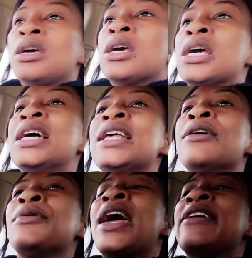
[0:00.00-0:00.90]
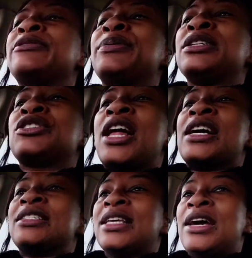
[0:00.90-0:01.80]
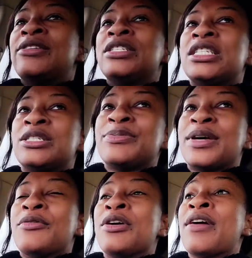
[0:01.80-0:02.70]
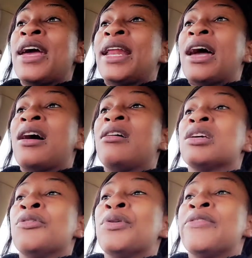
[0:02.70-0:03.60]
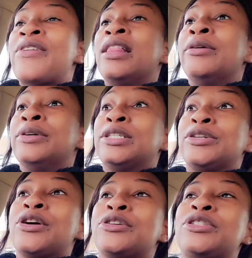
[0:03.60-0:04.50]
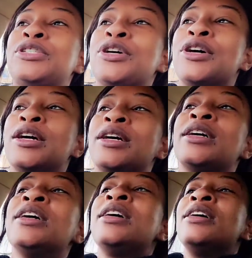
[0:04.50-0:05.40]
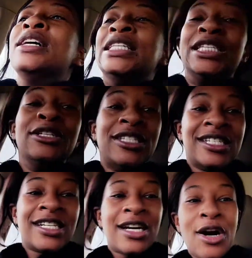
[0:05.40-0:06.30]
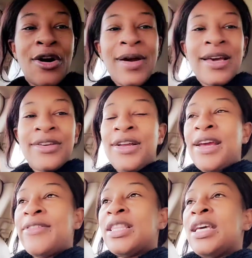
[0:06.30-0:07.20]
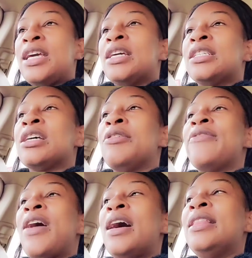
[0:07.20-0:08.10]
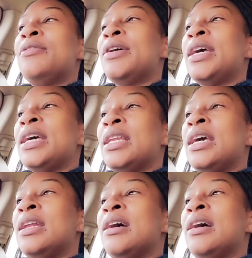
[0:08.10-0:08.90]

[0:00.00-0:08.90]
and then we have spinach in our sandwiches, but we ran out and we finally went to the grocery store due to the cold weather and everything. So we finally went and